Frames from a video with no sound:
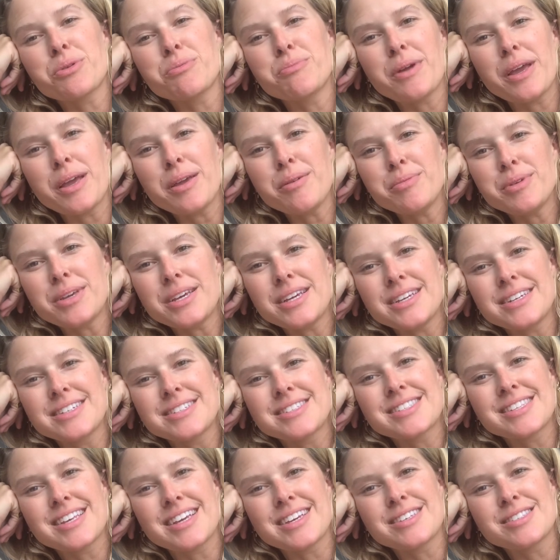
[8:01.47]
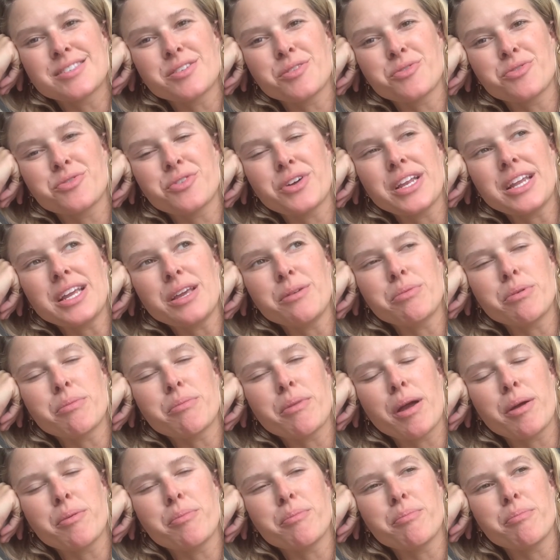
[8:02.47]
baby, it's like so funny, but
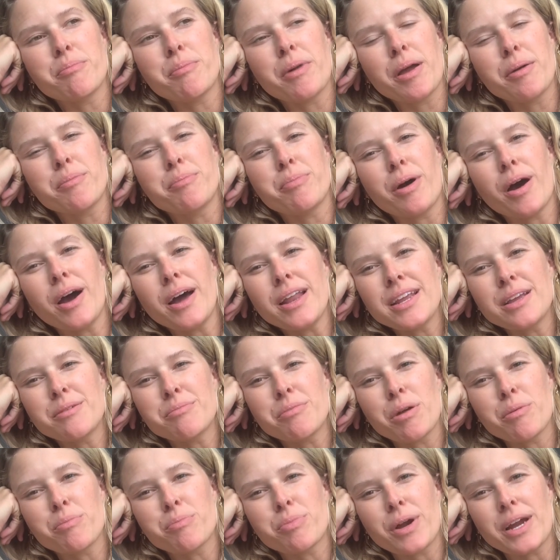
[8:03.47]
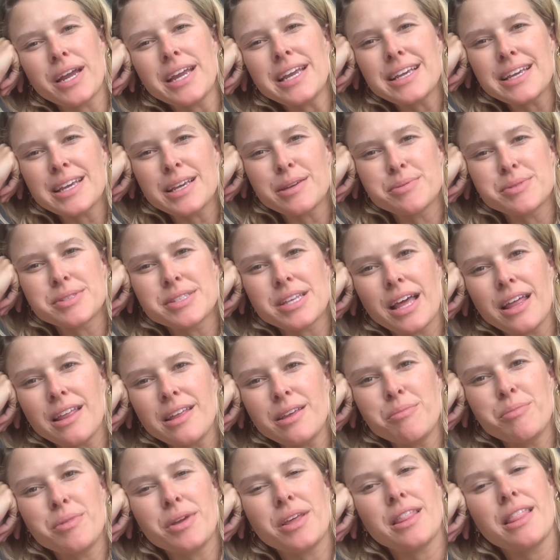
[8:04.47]
my body and my brain keeps
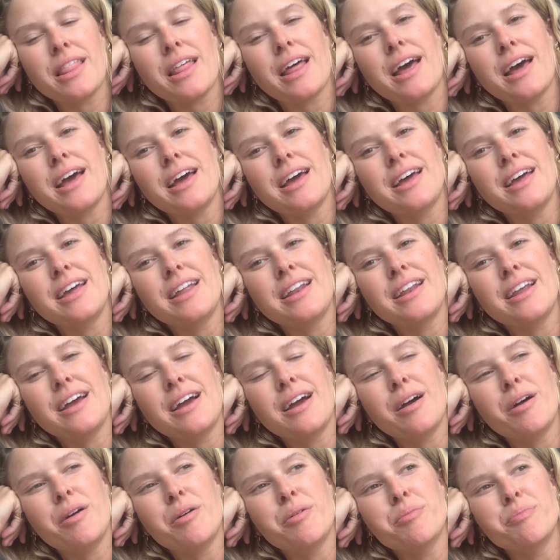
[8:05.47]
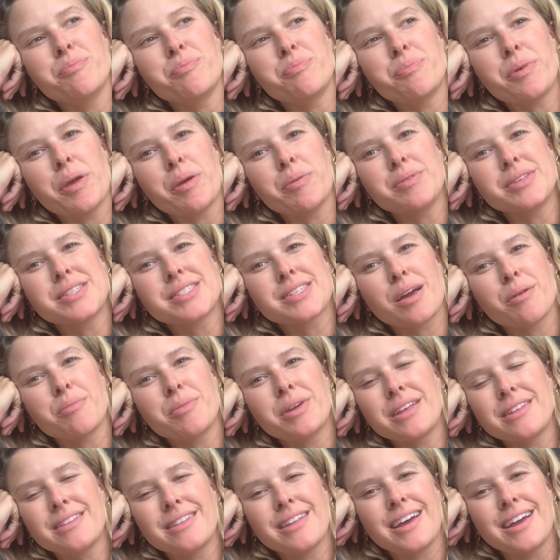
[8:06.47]
telling me that, baby's
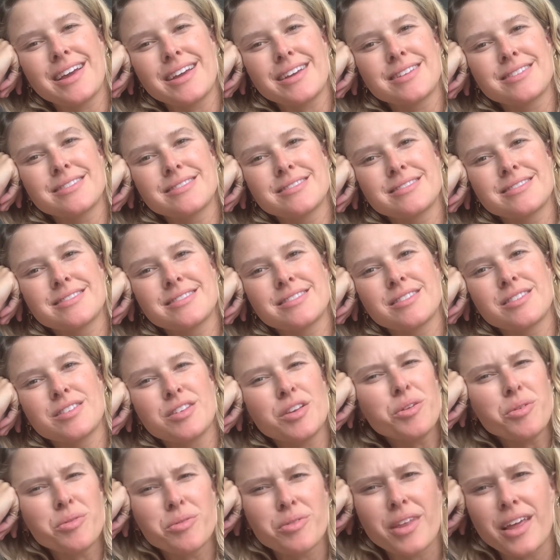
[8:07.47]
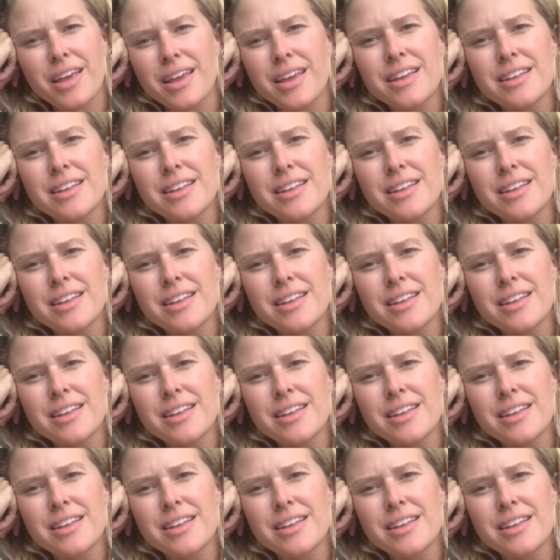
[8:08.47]
coming like soon, like